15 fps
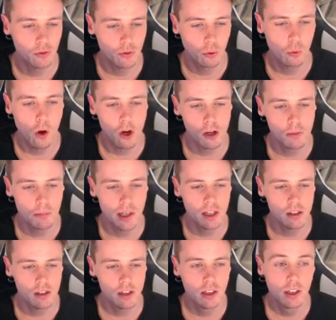for
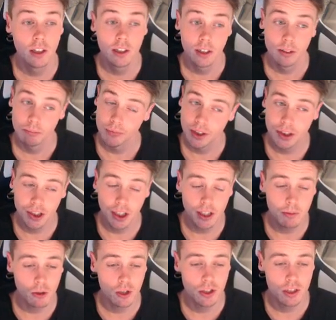warbear.
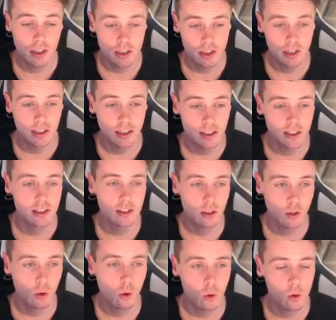Shitty merciless legs,
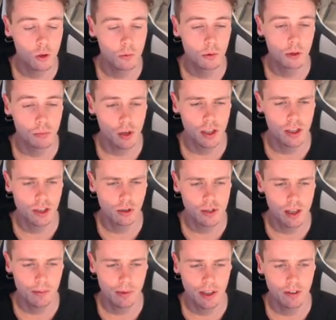horrible
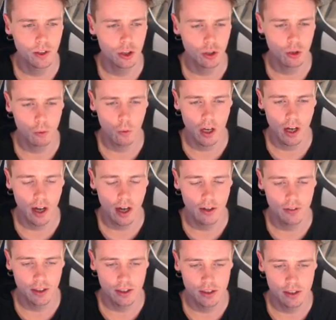bracers. I'm not even sure why I
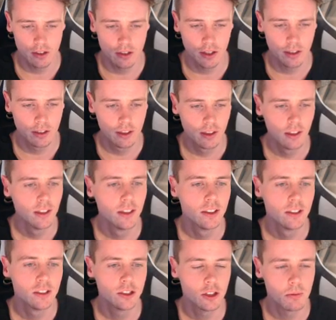have these on.
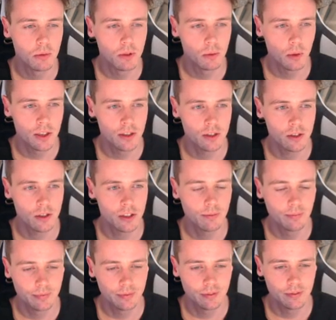Should have been
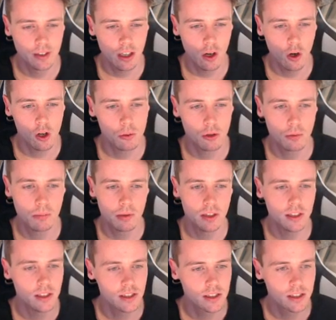rendered. Armor
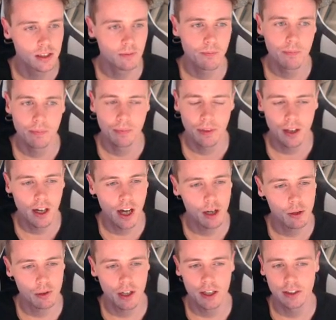piece,
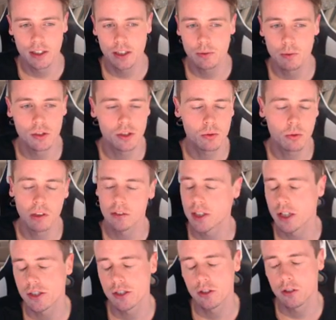ironhide. This one,
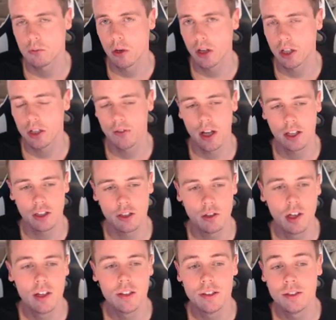12,000 gold market
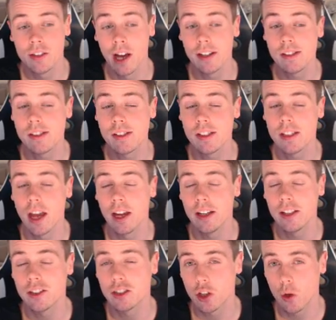value,
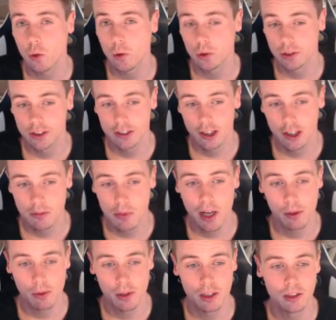98 gold on
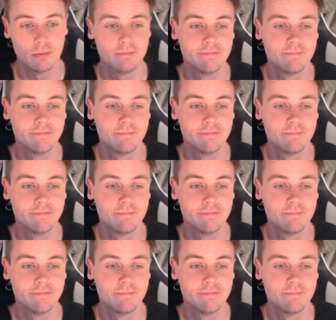my realm.